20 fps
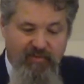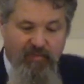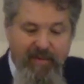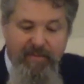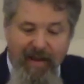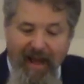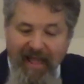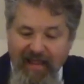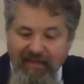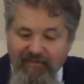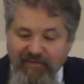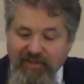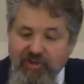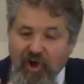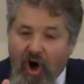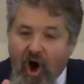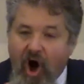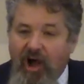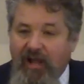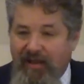We might even
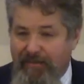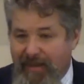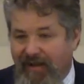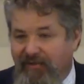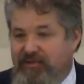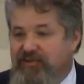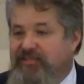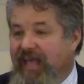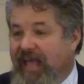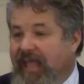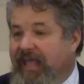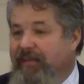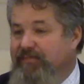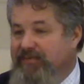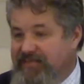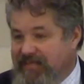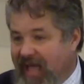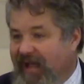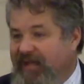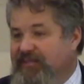talk about
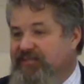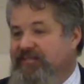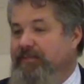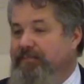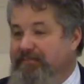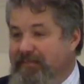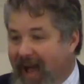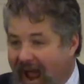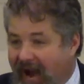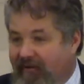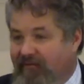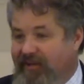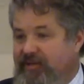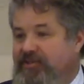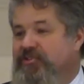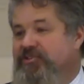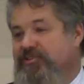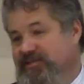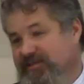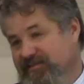same sex
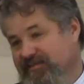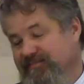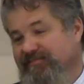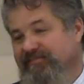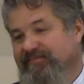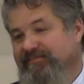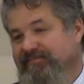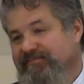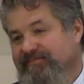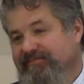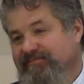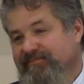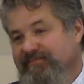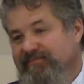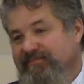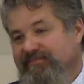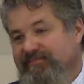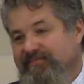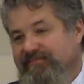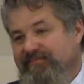marriage
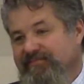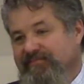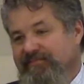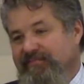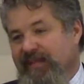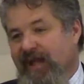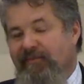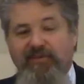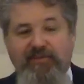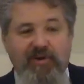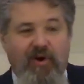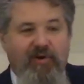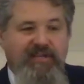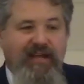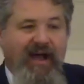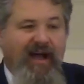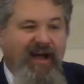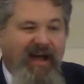I ever told you